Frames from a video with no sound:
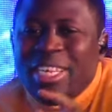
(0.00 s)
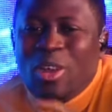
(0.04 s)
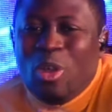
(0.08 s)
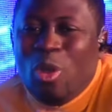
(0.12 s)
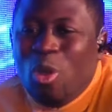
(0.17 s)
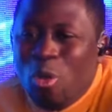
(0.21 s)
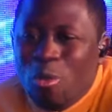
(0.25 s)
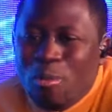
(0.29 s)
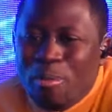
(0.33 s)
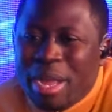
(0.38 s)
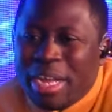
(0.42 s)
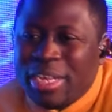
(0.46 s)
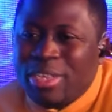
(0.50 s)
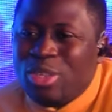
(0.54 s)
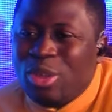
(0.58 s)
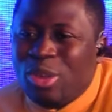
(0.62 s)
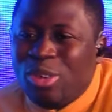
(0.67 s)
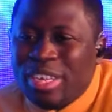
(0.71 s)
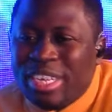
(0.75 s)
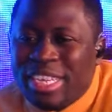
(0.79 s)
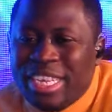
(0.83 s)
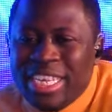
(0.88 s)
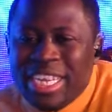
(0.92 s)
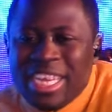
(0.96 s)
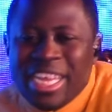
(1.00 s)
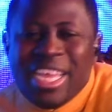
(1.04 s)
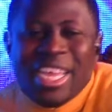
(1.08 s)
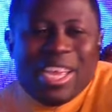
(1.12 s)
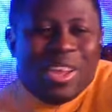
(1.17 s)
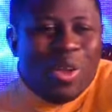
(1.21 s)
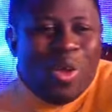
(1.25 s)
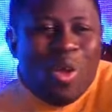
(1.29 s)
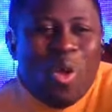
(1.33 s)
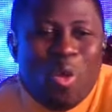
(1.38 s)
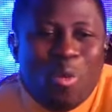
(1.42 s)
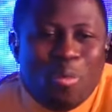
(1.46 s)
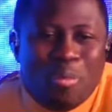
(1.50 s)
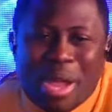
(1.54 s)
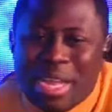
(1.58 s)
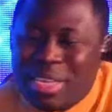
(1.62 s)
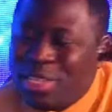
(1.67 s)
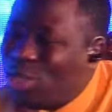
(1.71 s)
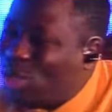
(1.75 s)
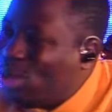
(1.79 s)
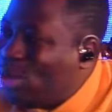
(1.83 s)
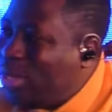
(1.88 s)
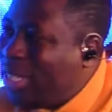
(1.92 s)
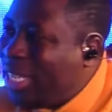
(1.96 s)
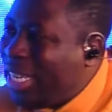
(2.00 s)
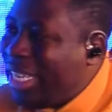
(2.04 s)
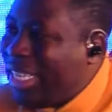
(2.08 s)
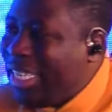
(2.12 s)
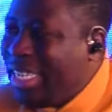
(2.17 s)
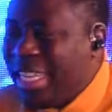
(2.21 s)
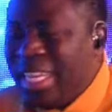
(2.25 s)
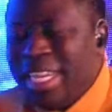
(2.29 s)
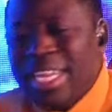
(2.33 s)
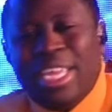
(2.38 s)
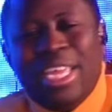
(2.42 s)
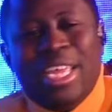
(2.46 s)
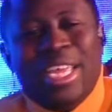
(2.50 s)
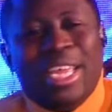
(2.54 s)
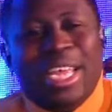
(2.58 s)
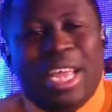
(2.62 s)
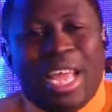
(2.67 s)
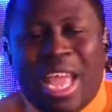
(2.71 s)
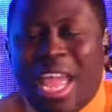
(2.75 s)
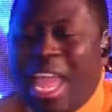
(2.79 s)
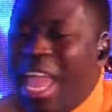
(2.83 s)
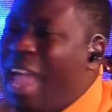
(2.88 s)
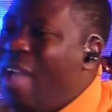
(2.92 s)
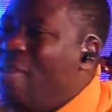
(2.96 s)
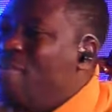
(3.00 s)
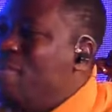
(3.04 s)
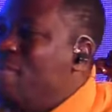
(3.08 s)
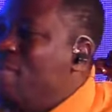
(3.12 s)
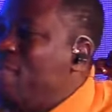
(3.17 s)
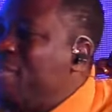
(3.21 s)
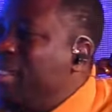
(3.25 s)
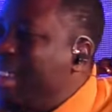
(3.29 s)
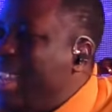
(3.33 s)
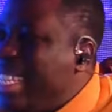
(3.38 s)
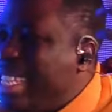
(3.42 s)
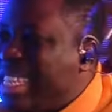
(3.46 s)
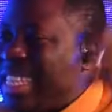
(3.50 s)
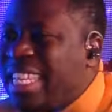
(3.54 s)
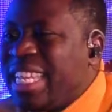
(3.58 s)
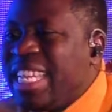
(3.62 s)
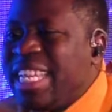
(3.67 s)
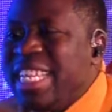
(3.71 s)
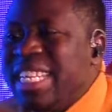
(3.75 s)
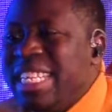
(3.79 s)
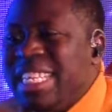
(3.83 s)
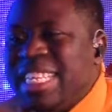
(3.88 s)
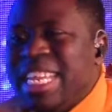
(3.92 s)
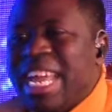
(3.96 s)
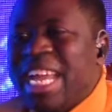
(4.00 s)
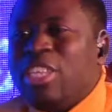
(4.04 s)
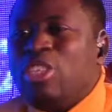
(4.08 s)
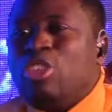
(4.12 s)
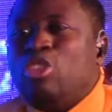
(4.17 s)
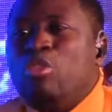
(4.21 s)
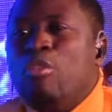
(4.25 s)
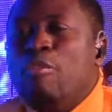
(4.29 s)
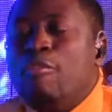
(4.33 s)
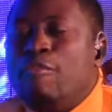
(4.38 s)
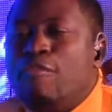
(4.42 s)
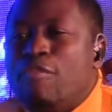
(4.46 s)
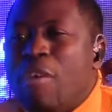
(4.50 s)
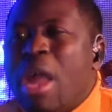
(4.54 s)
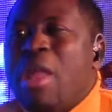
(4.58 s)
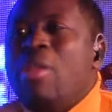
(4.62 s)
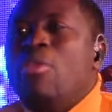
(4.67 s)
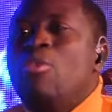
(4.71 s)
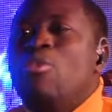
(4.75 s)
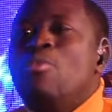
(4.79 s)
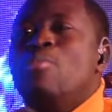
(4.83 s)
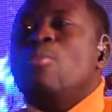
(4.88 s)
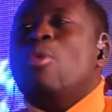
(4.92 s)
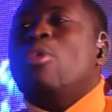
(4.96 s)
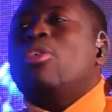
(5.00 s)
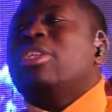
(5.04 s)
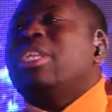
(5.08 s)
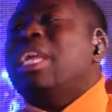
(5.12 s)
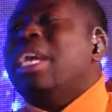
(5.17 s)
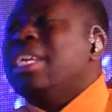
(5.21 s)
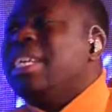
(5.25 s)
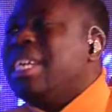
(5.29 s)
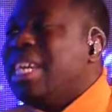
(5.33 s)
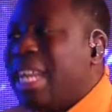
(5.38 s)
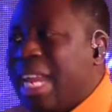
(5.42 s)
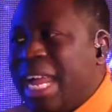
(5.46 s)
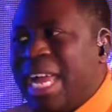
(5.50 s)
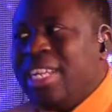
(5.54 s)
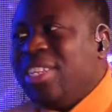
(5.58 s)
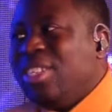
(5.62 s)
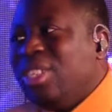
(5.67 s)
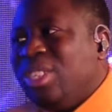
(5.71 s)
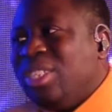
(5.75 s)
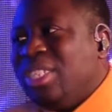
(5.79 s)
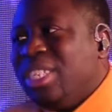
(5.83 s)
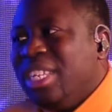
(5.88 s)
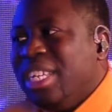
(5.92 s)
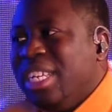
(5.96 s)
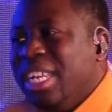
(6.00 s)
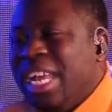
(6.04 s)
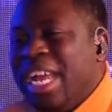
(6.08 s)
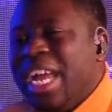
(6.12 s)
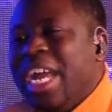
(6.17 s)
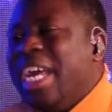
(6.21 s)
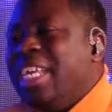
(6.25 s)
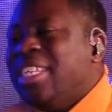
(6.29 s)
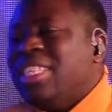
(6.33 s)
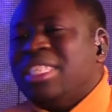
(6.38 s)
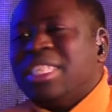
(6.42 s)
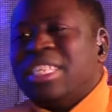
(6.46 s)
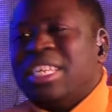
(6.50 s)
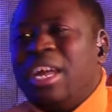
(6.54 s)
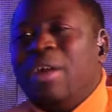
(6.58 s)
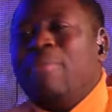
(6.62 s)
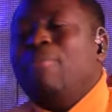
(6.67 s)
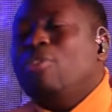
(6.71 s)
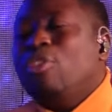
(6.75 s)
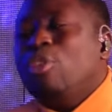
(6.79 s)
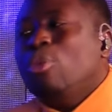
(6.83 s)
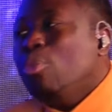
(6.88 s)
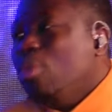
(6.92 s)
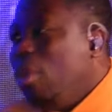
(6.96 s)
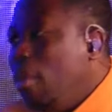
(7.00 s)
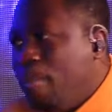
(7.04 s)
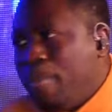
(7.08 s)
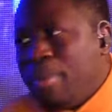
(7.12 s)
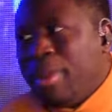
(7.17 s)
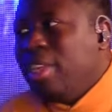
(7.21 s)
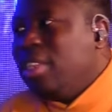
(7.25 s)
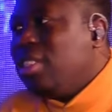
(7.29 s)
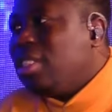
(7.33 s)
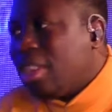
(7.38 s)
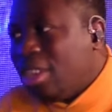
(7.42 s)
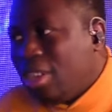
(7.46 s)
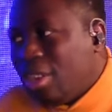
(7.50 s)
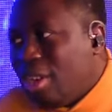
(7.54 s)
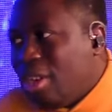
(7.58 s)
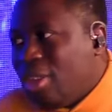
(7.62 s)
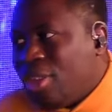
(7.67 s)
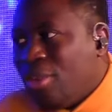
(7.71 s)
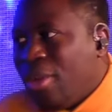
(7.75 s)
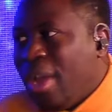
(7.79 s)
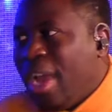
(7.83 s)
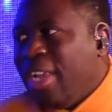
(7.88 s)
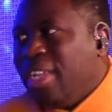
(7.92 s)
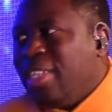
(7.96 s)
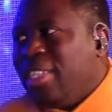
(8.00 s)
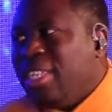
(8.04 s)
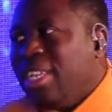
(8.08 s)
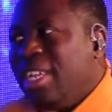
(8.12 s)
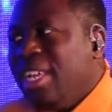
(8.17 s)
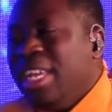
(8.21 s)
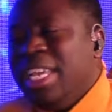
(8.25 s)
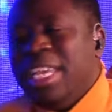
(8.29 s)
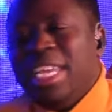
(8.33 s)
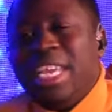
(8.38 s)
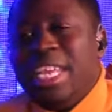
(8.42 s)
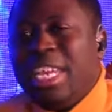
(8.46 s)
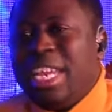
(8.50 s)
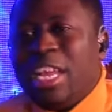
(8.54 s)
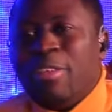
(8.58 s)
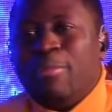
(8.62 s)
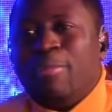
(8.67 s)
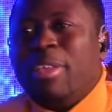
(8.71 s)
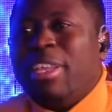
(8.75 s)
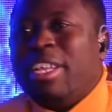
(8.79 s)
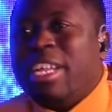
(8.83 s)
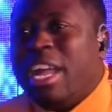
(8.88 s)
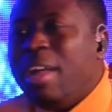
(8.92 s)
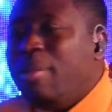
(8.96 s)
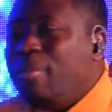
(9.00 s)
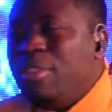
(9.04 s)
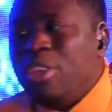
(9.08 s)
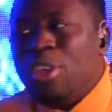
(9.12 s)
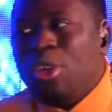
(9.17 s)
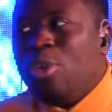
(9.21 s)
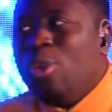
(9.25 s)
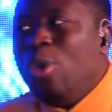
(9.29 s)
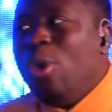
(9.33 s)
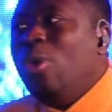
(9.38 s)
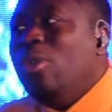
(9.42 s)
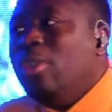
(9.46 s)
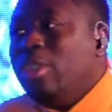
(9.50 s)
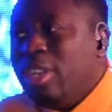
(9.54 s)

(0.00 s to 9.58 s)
Oh, my donkey. Oh, my children. Everything that you value more than Christ has come to replace Christ. It has become your God.